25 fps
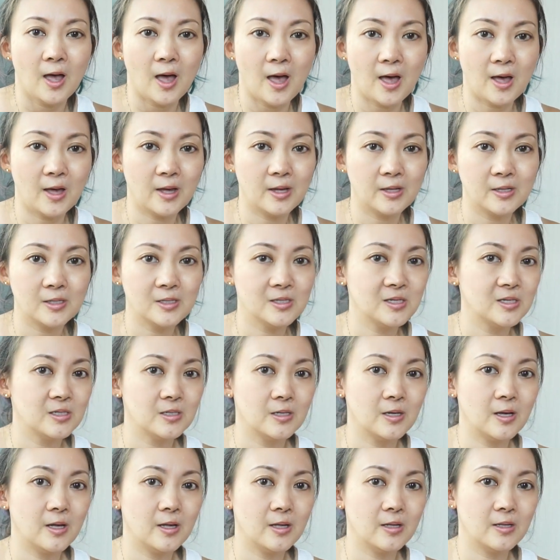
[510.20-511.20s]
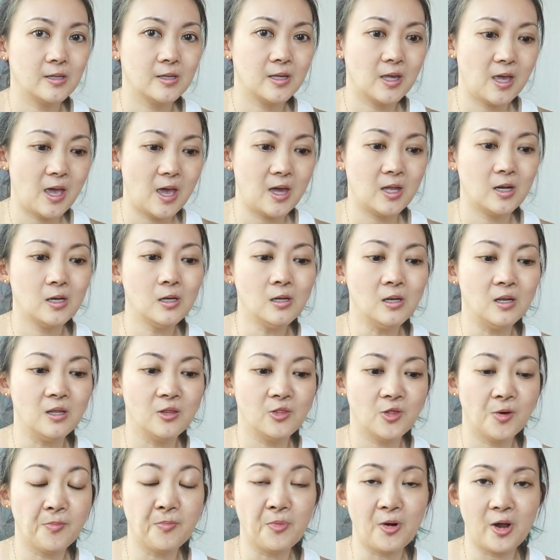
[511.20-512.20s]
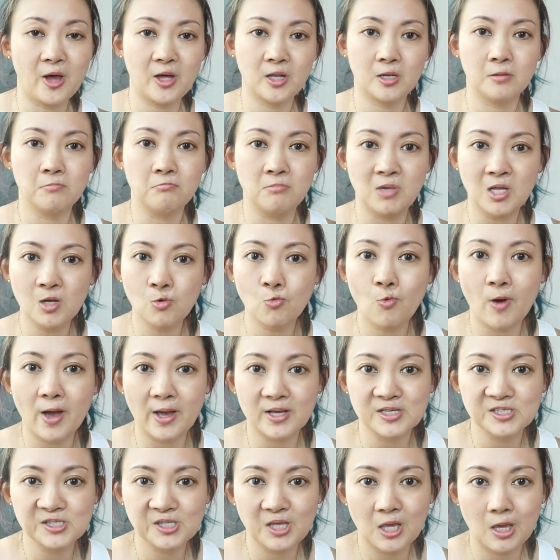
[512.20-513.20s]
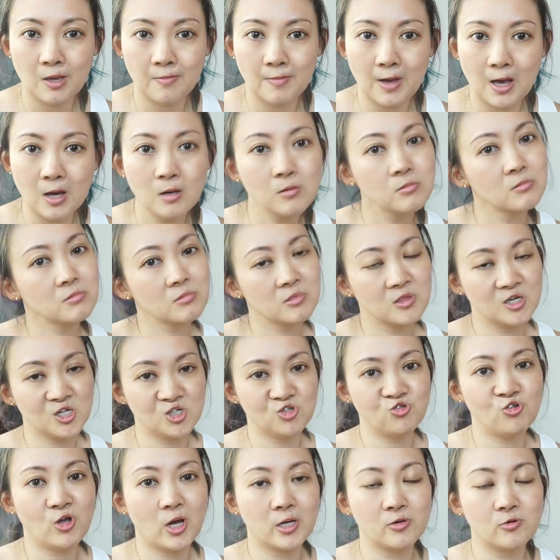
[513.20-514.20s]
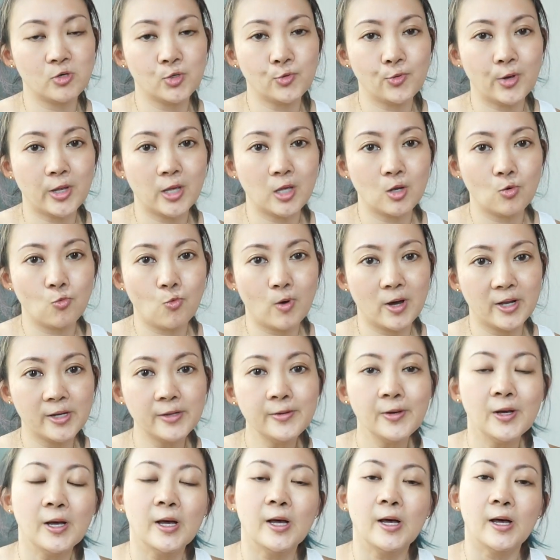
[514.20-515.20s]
and again, the brand Minwax came out, the 300 ringgit one.